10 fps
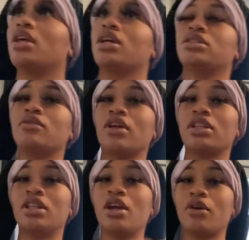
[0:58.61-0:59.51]
and stuff like
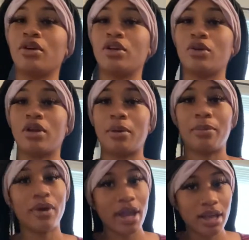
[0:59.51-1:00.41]
that, they already know that I'm
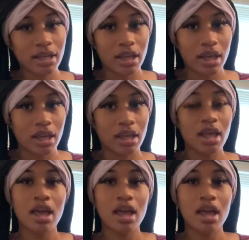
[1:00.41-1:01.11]
pregnant.